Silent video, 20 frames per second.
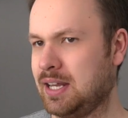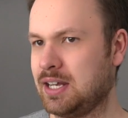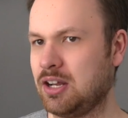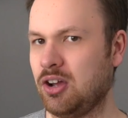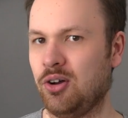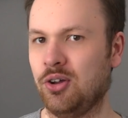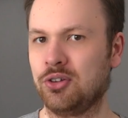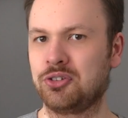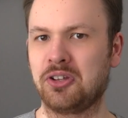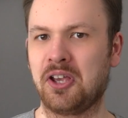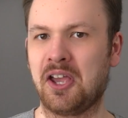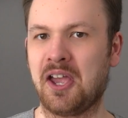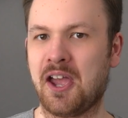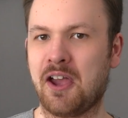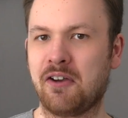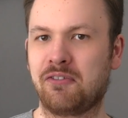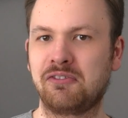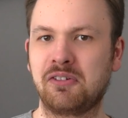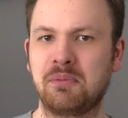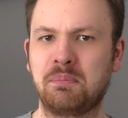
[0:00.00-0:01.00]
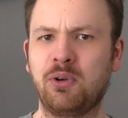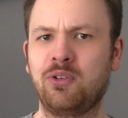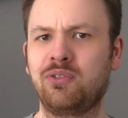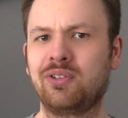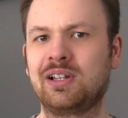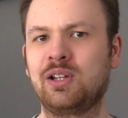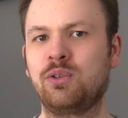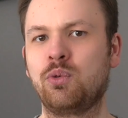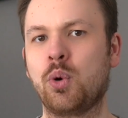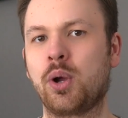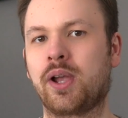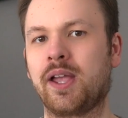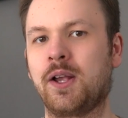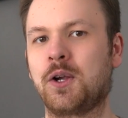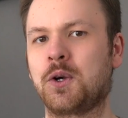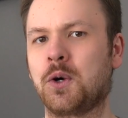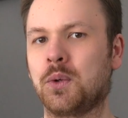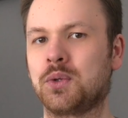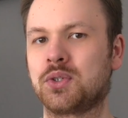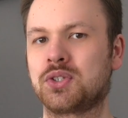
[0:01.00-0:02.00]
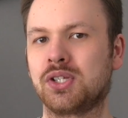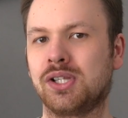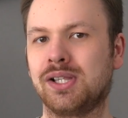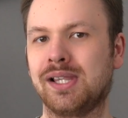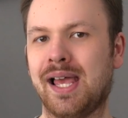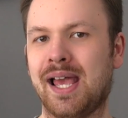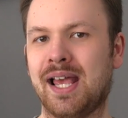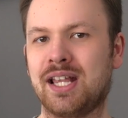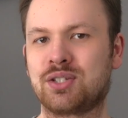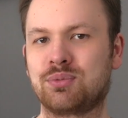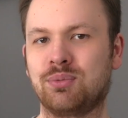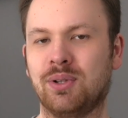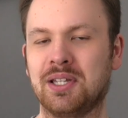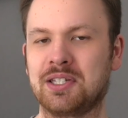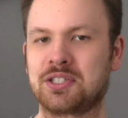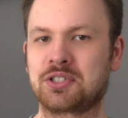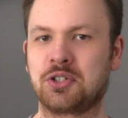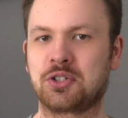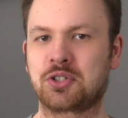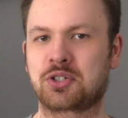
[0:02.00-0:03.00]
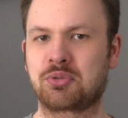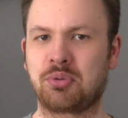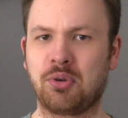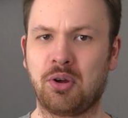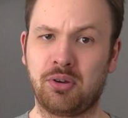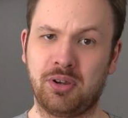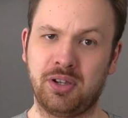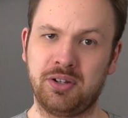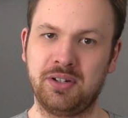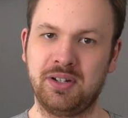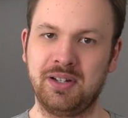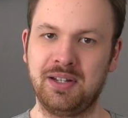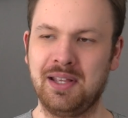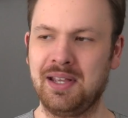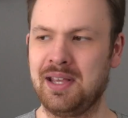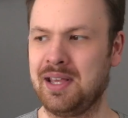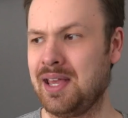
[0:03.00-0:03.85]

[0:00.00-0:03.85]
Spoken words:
Now I also have a perfectly working console as well as controller.